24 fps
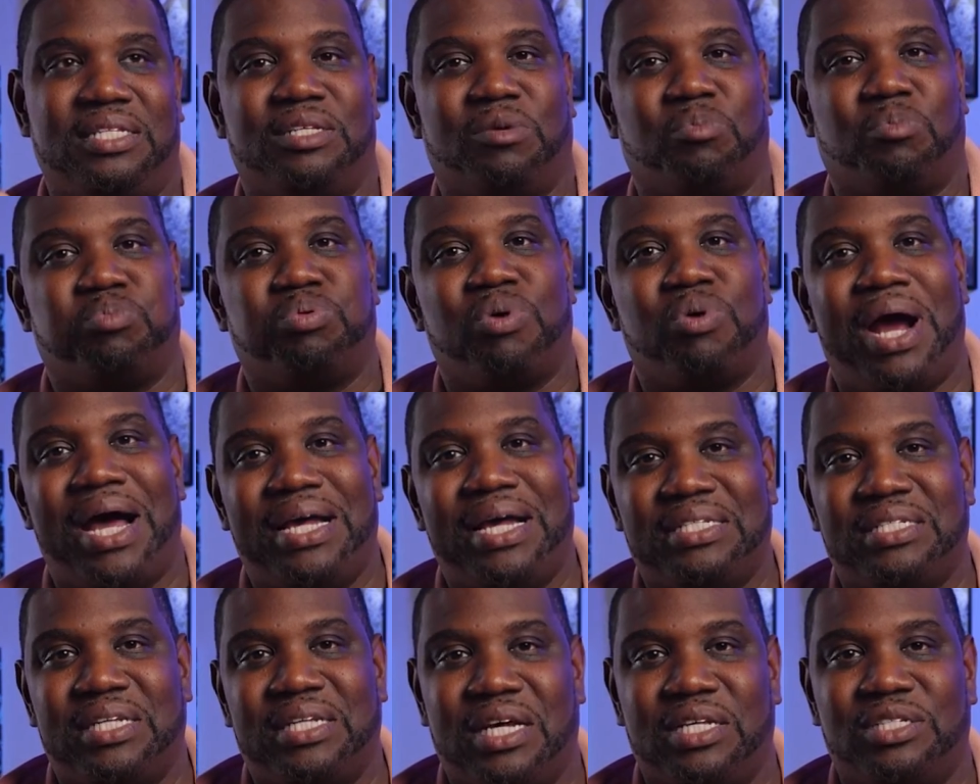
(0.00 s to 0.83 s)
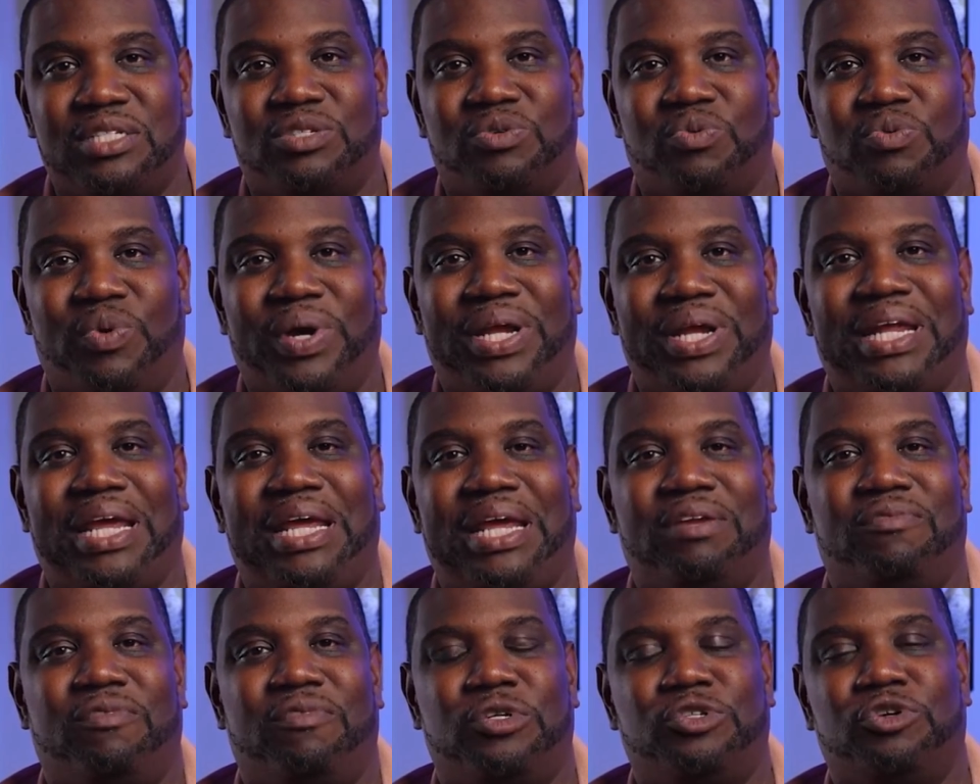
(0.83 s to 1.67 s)
is a process when
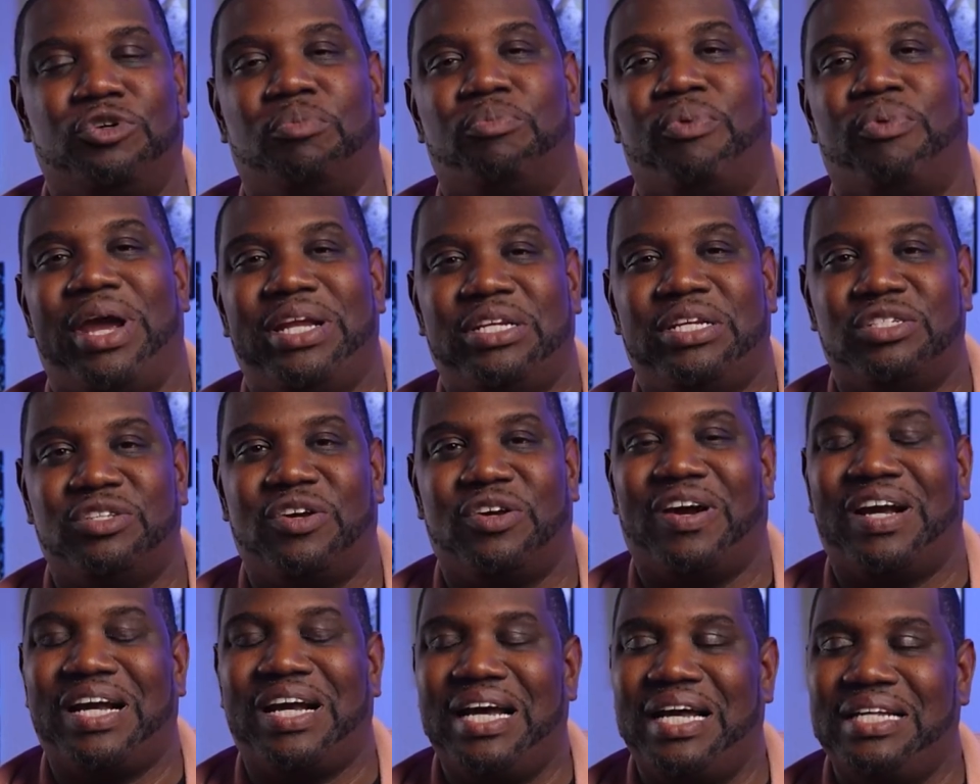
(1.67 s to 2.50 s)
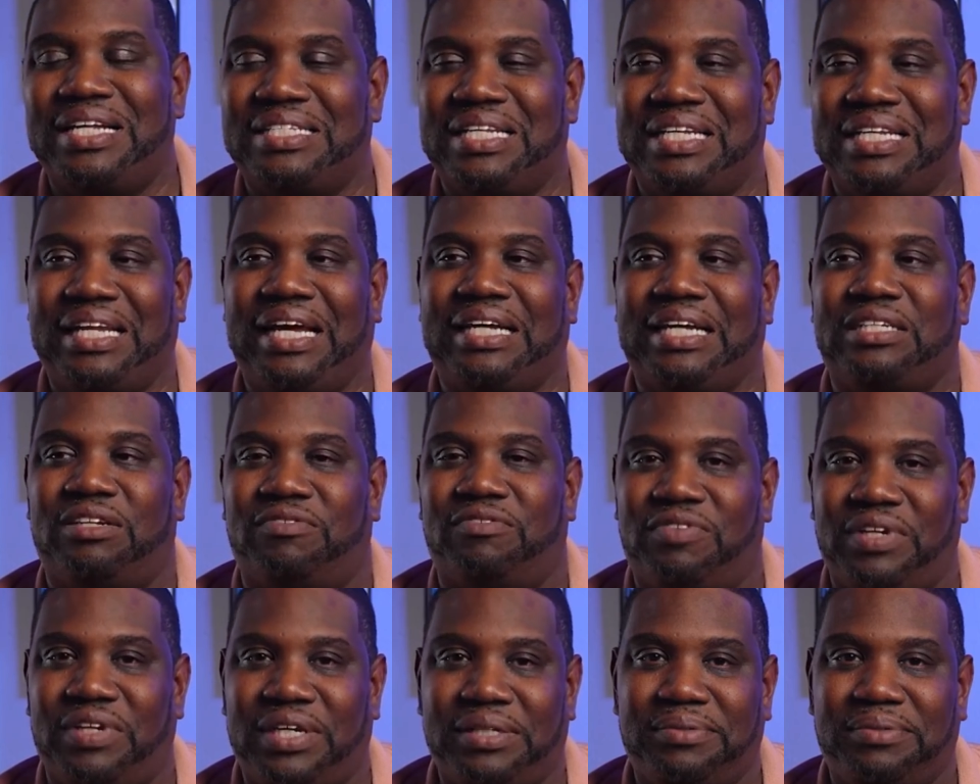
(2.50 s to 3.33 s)
individual branches are cut
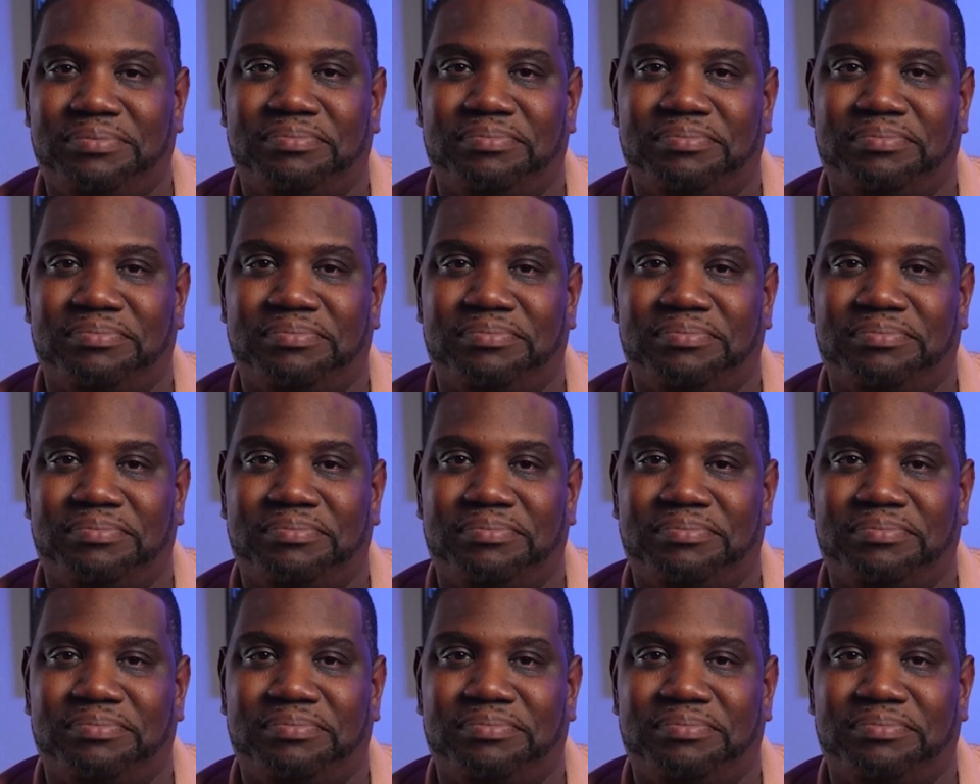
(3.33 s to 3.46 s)
selectively.